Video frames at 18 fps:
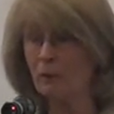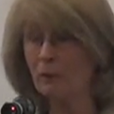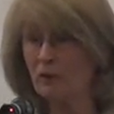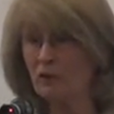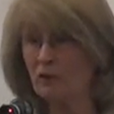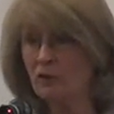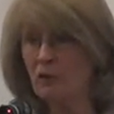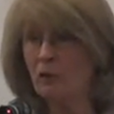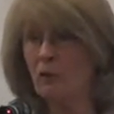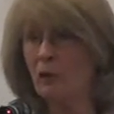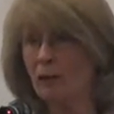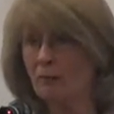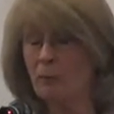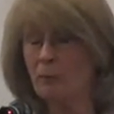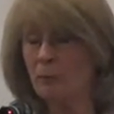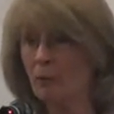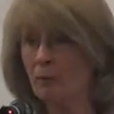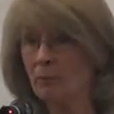we do have
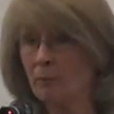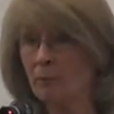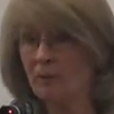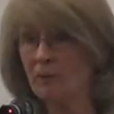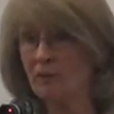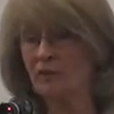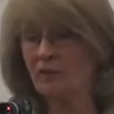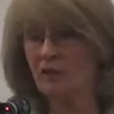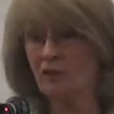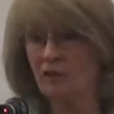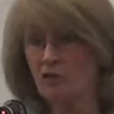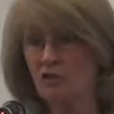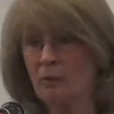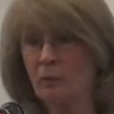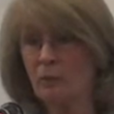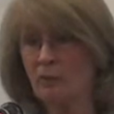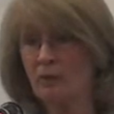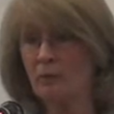a problem in this
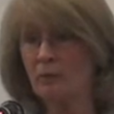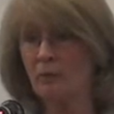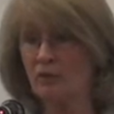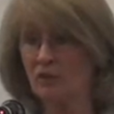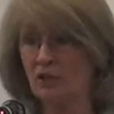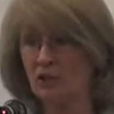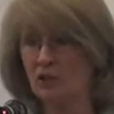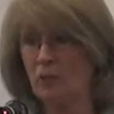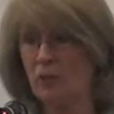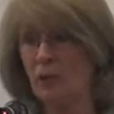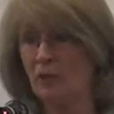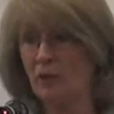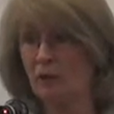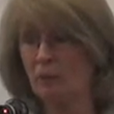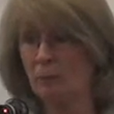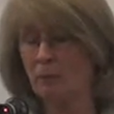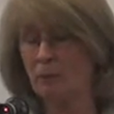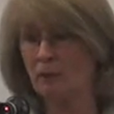country with an obsession with
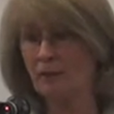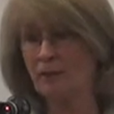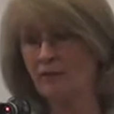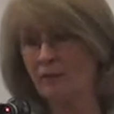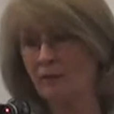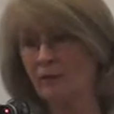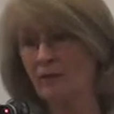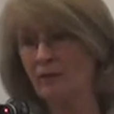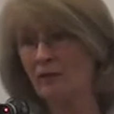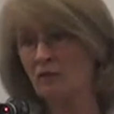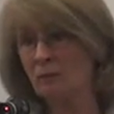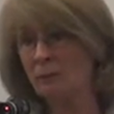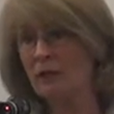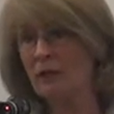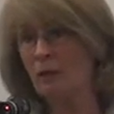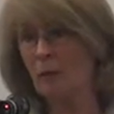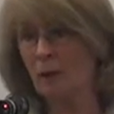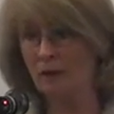opiates, and that's
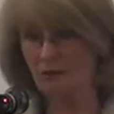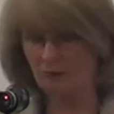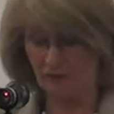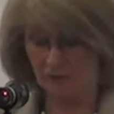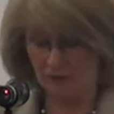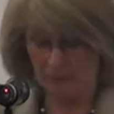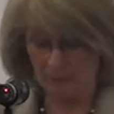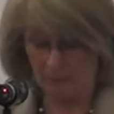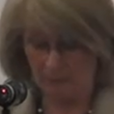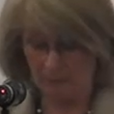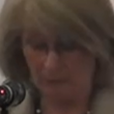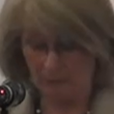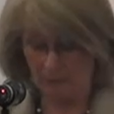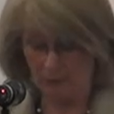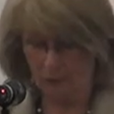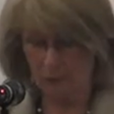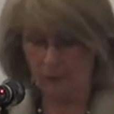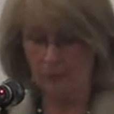been quite a stumbling
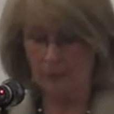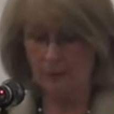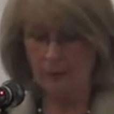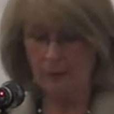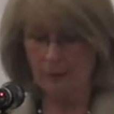block.